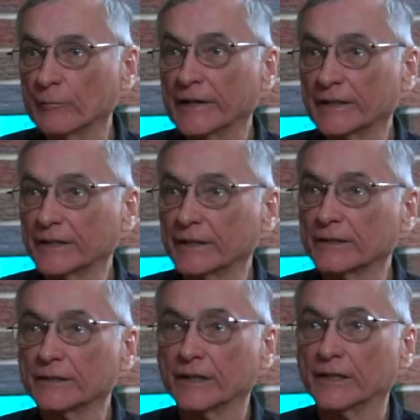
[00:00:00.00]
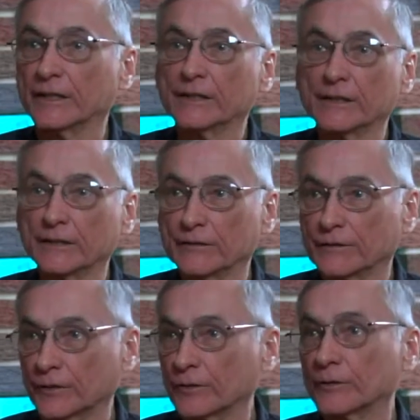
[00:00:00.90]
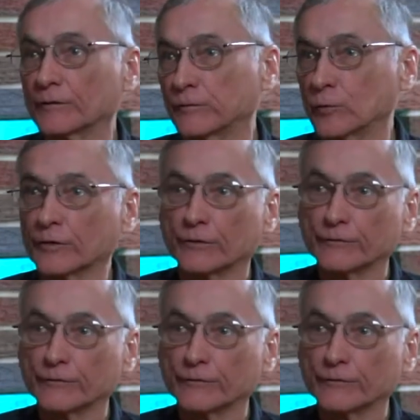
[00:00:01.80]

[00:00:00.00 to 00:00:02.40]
making a third or fourth or